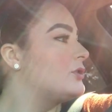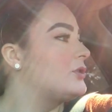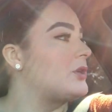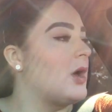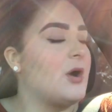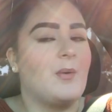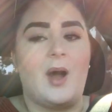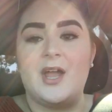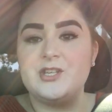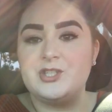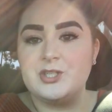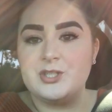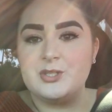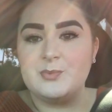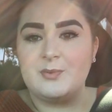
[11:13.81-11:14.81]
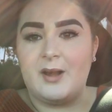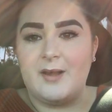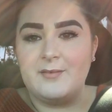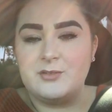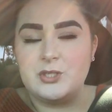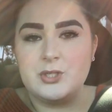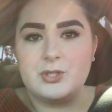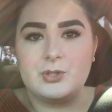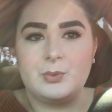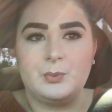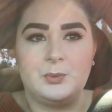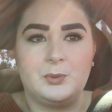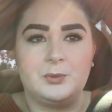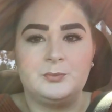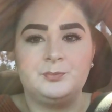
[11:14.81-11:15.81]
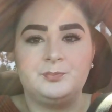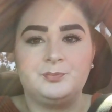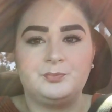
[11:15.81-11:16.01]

So I just arrived to school.